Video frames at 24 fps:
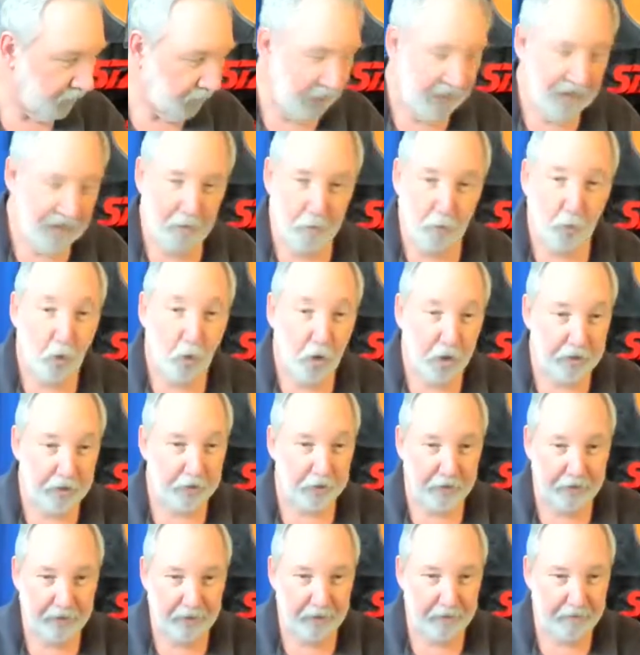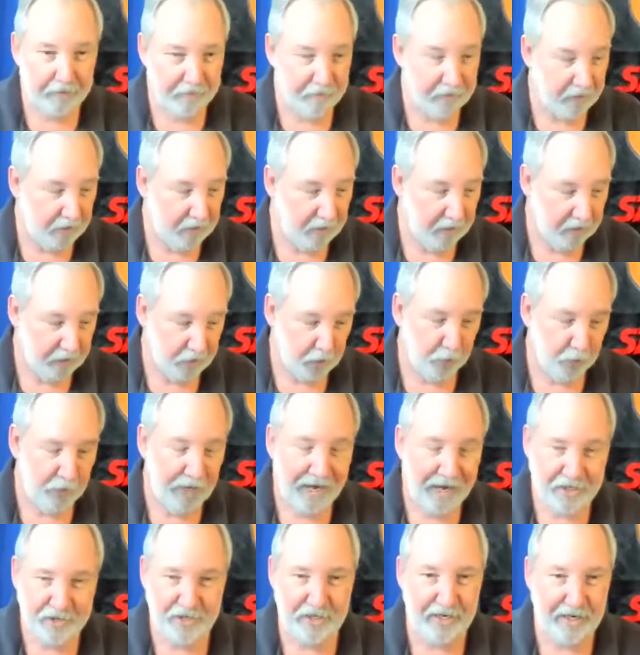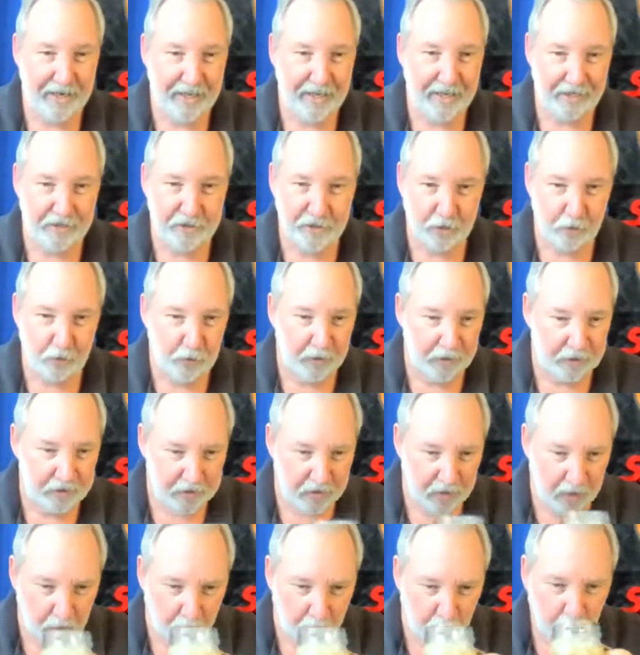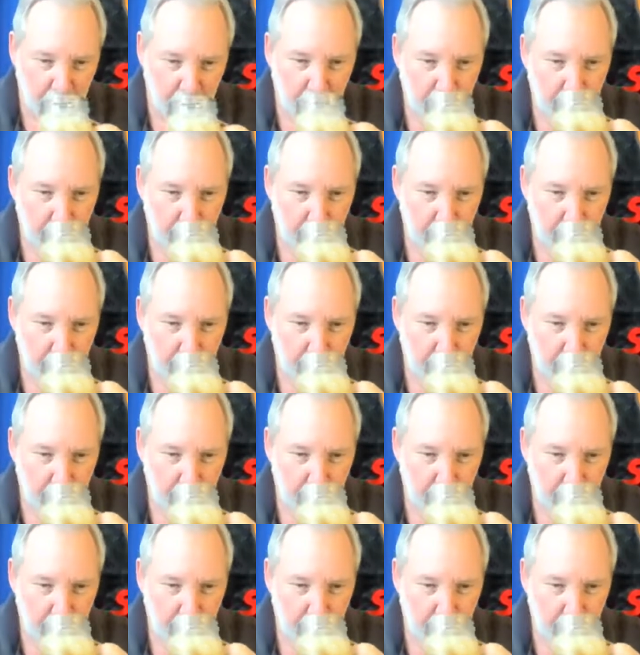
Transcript: And I'm wondering if the uh, crash that I had two weeks ago